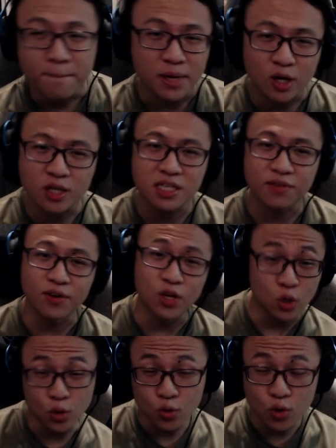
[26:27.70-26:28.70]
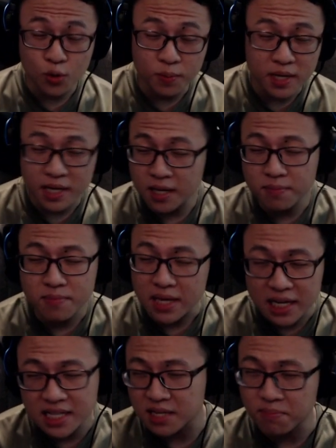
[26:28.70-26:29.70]
because if a YouTuber earns
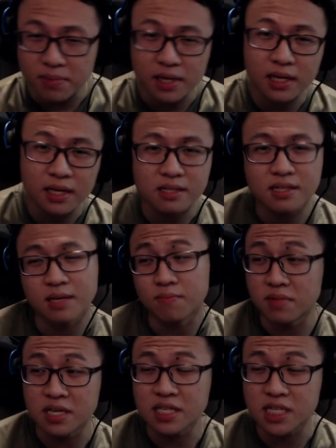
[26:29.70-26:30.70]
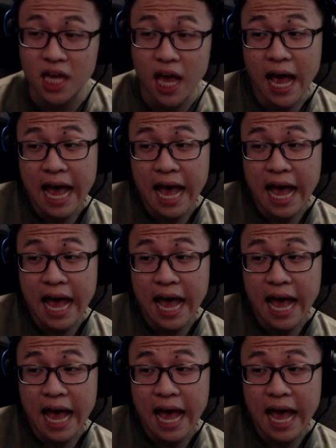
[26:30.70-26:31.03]
millions and billions, it means